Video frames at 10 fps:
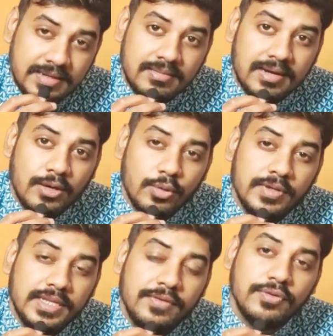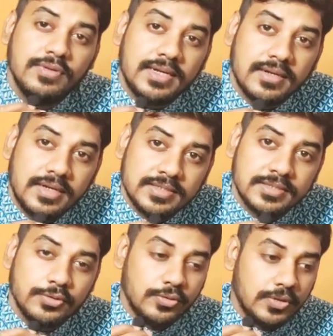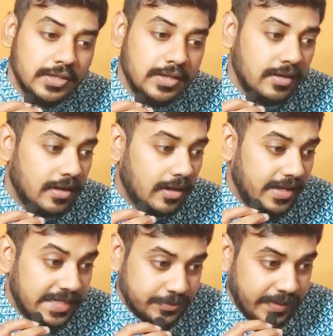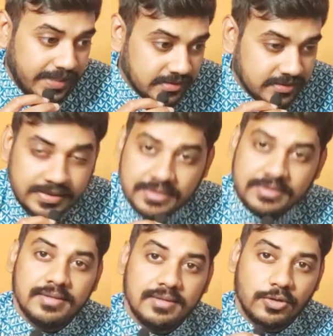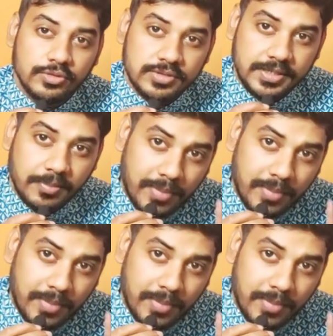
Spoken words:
and Rahu will give you that urge to experience death closely.